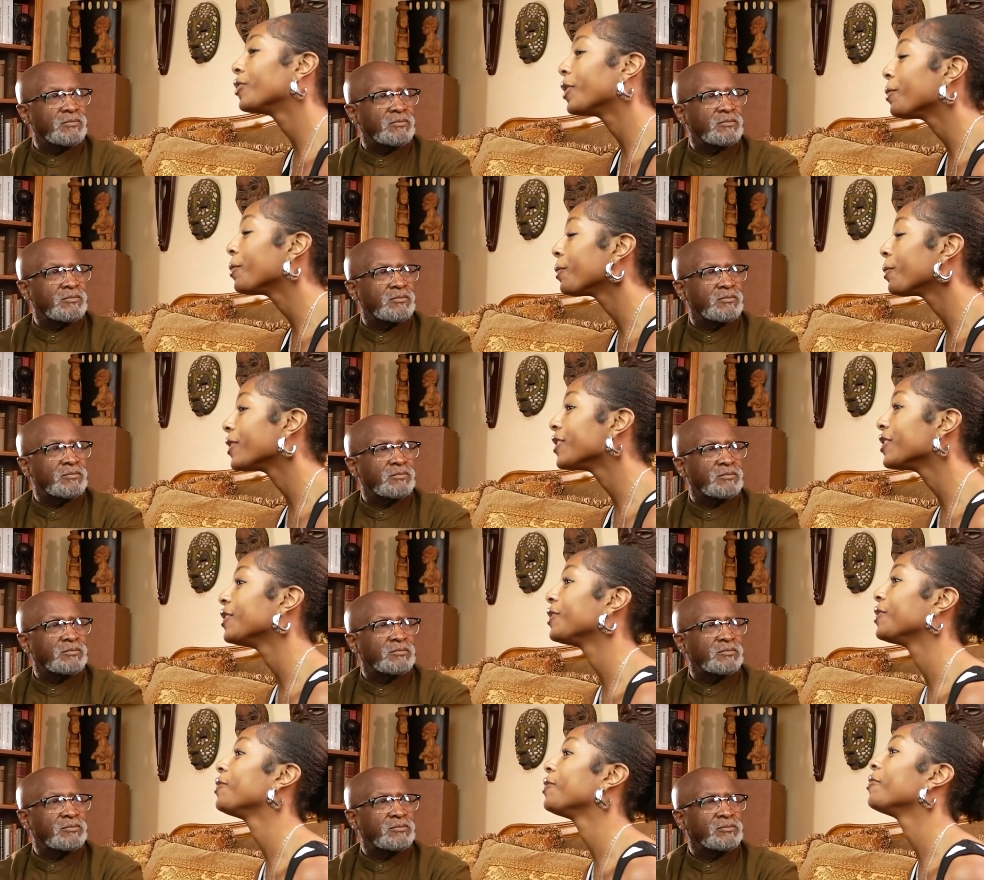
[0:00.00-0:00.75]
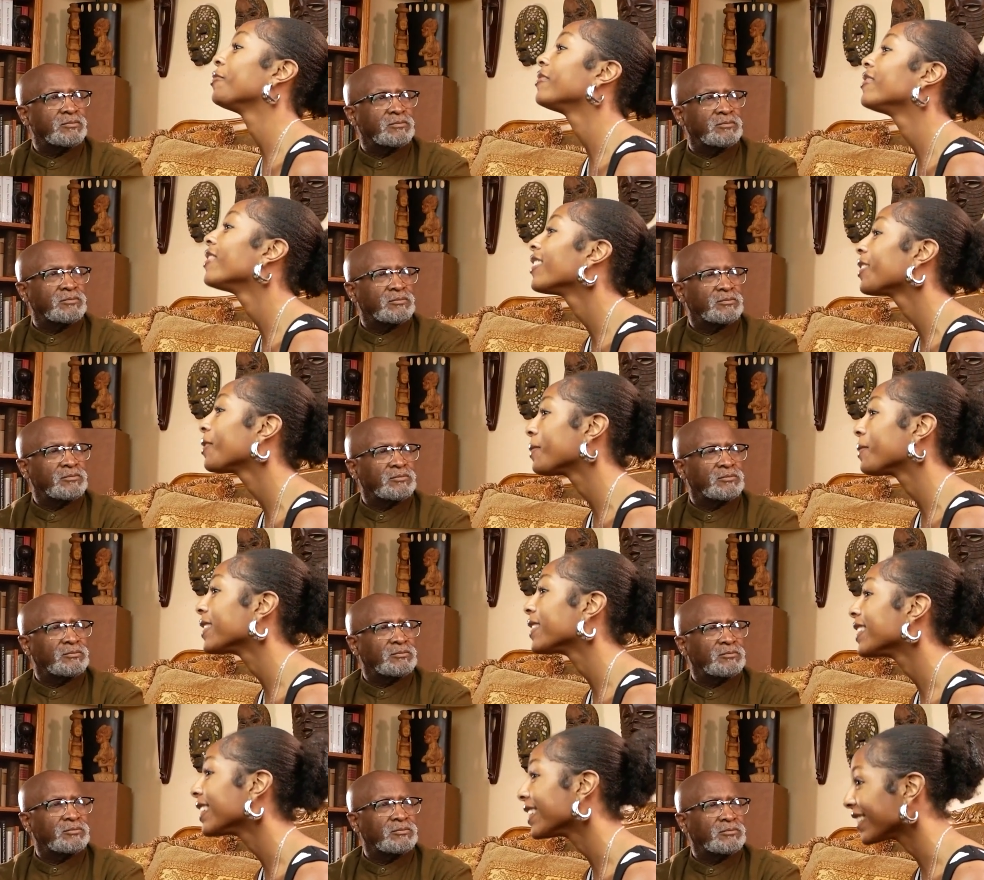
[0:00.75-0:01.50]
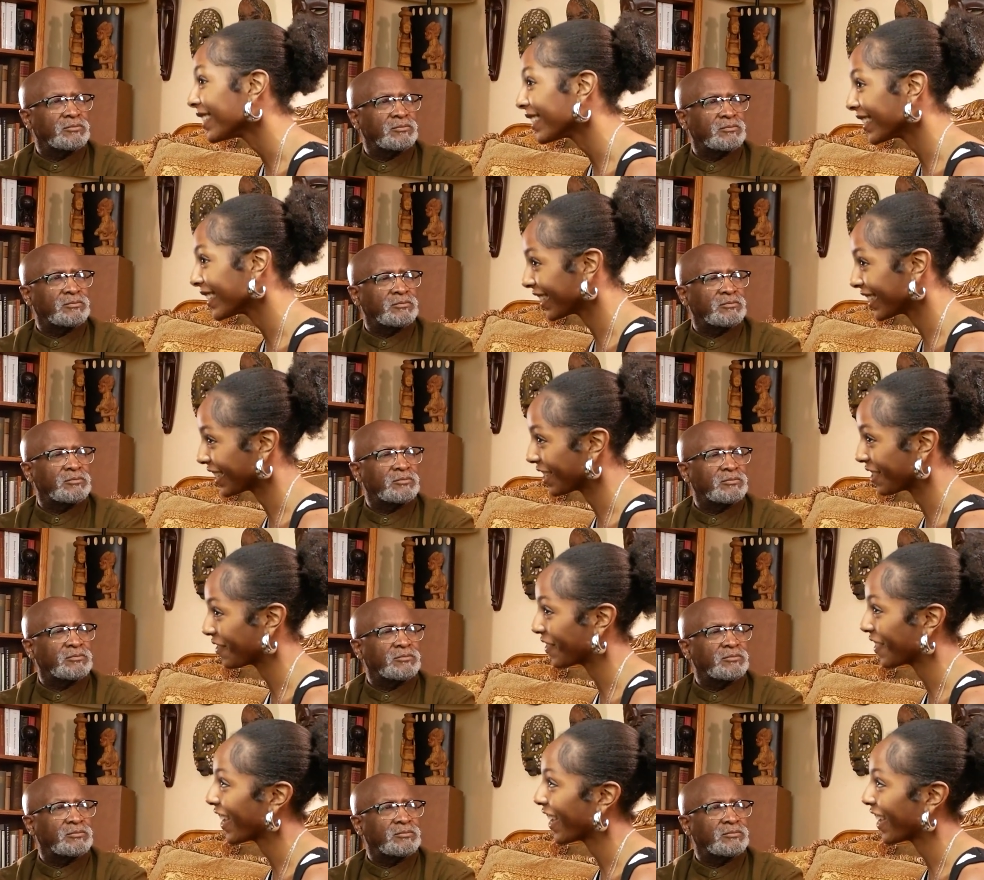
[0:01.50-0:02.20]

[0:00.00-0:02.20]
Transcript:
Speaker 1: Reparations Youth Documentation Team.